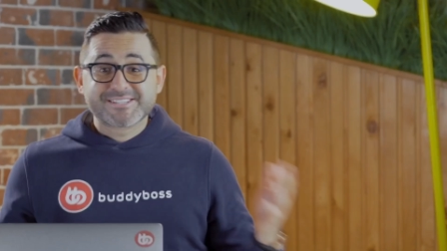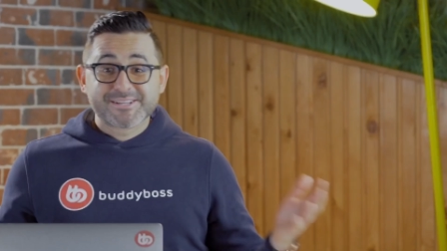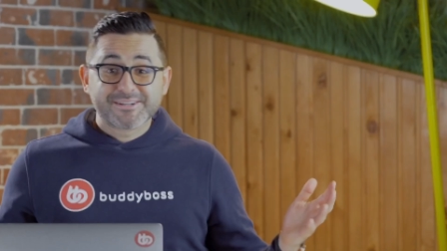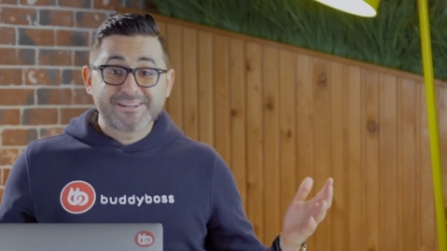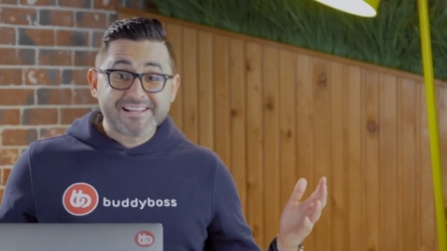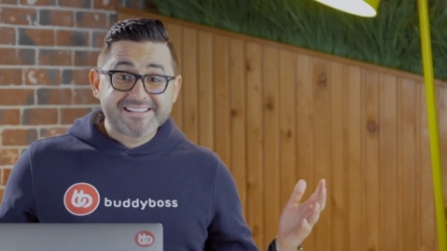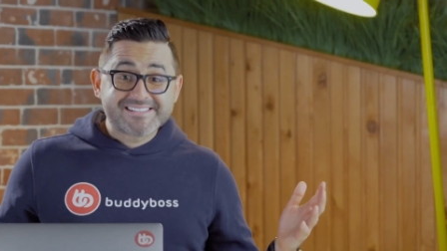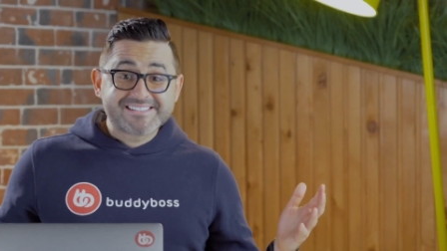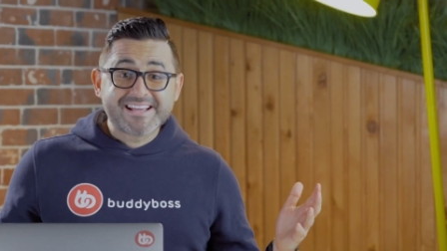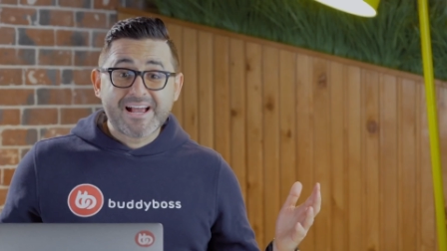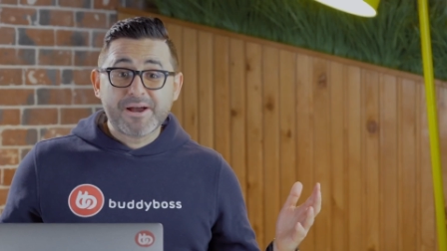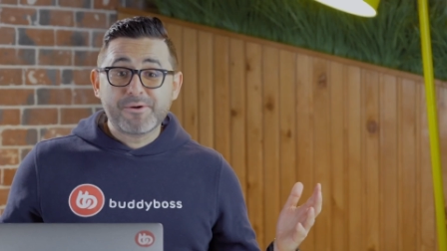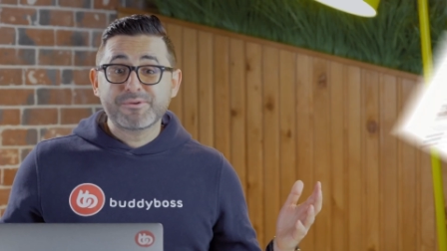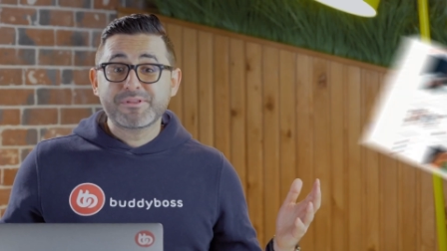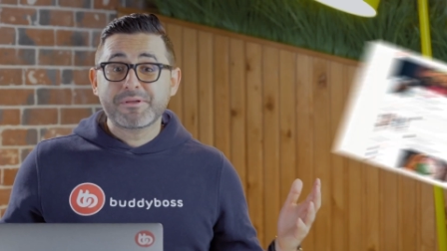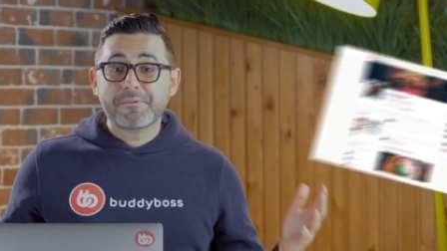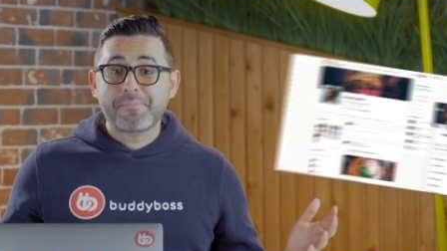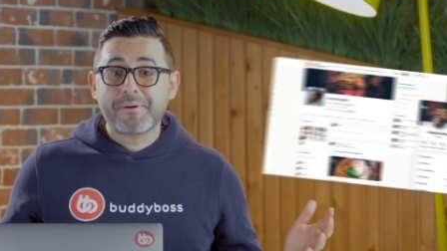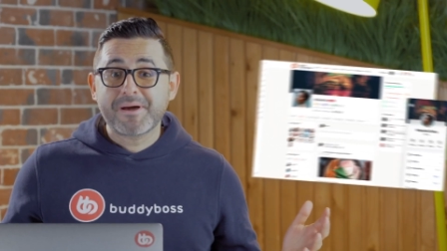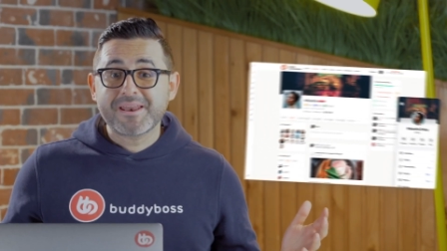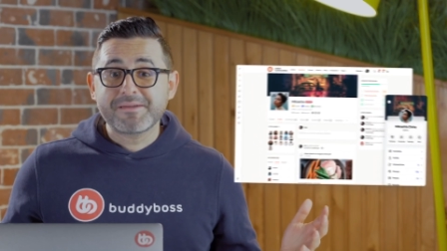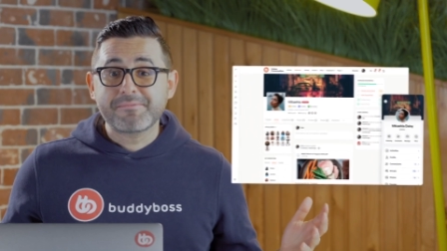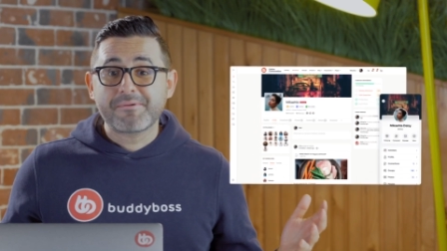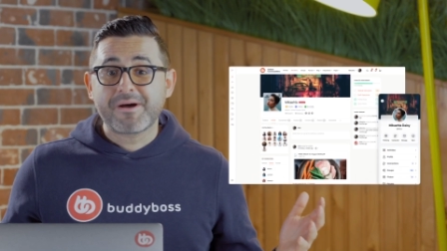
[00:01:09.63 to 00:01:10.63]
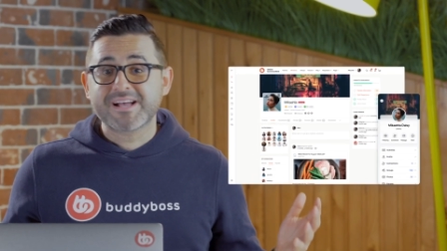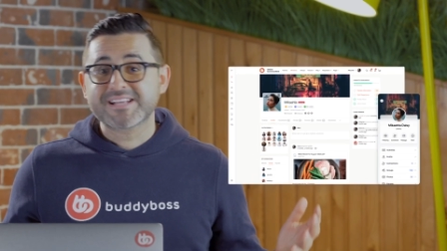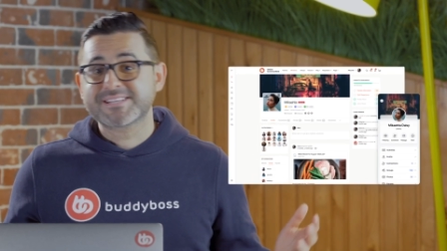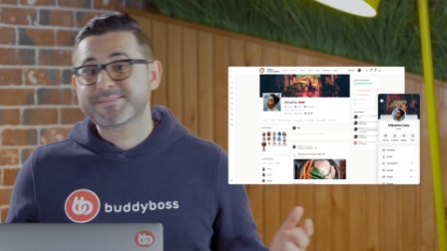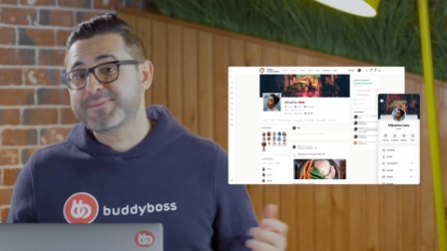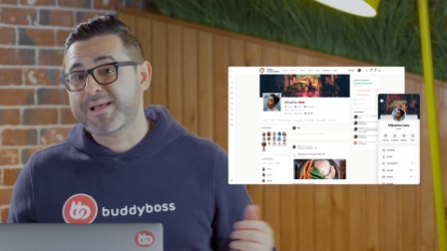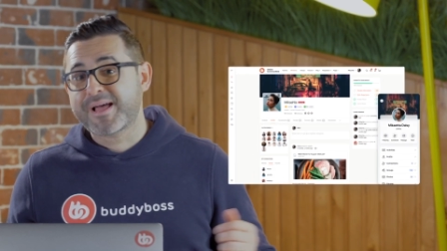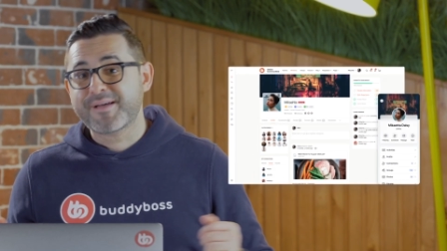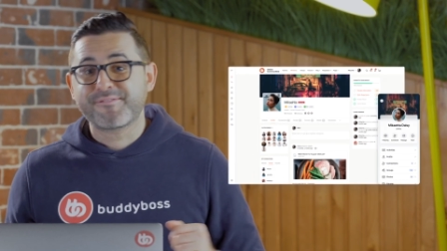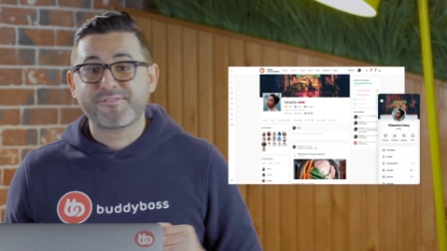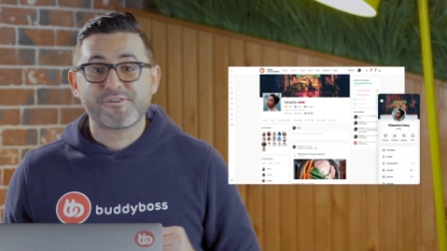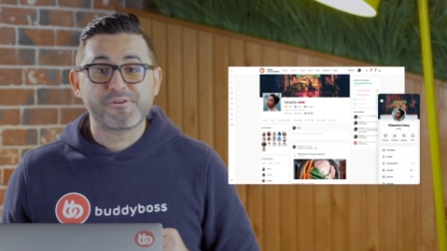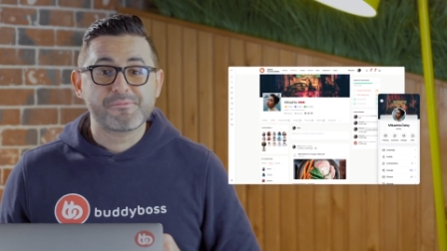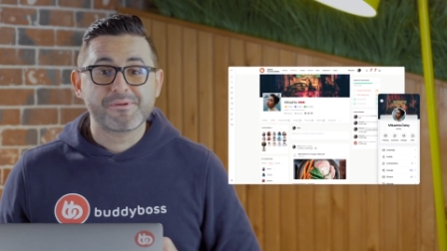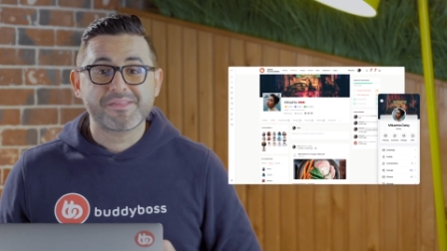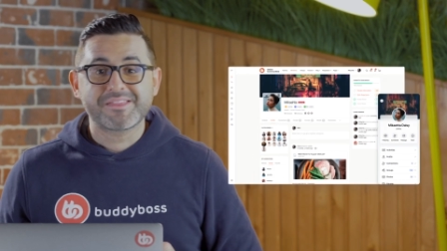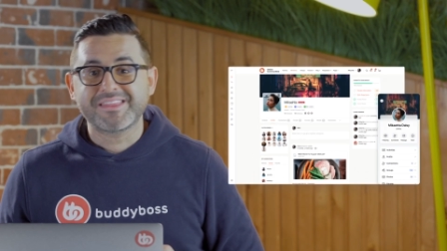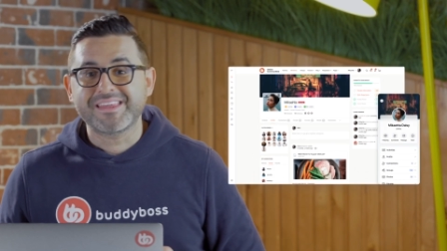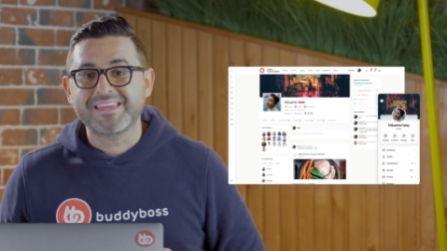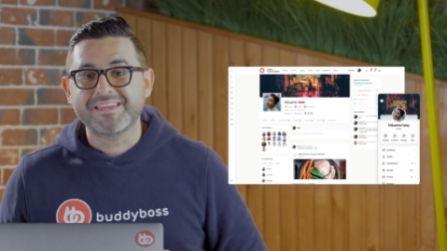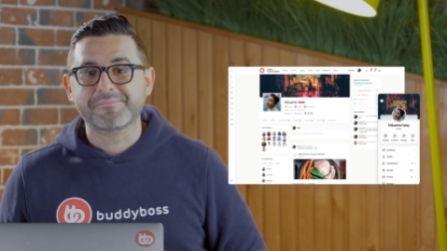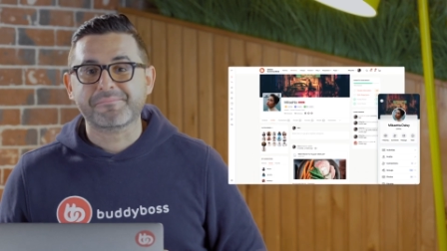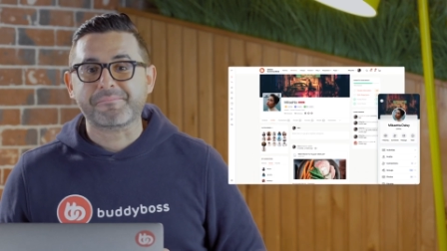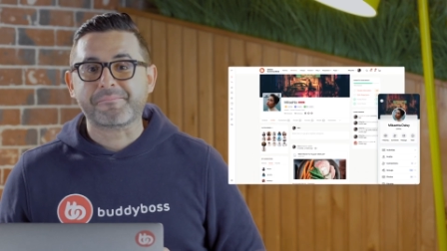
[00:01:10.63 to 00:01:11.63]
So let's start with the BuddyBoss platform and
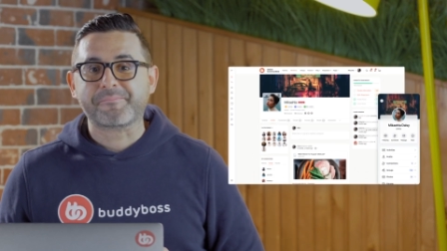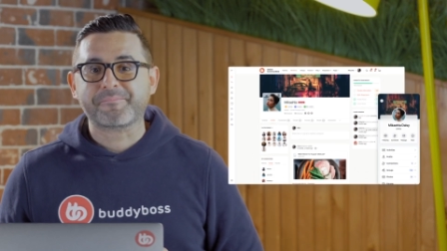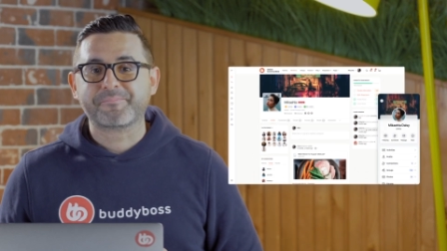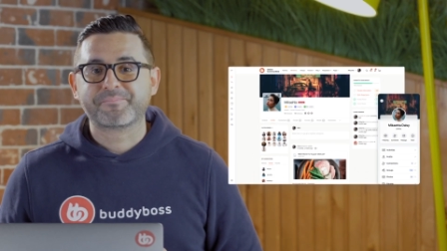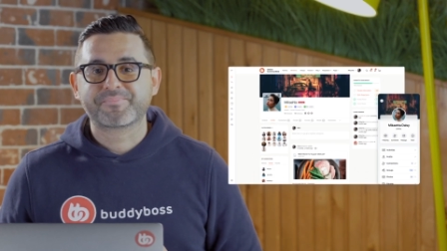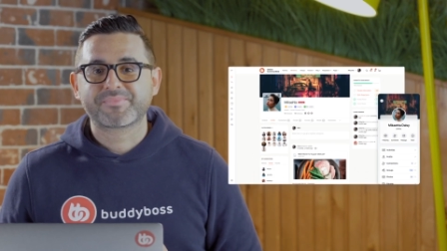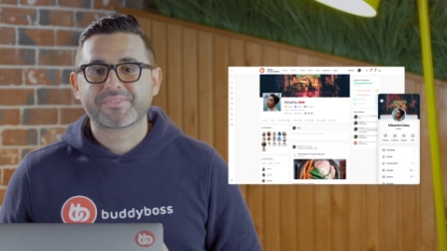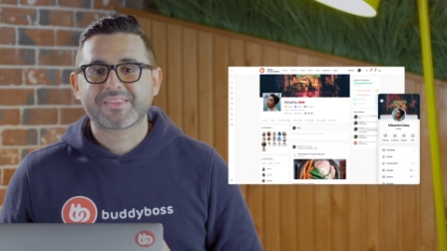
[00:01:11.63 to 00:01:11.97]
theme.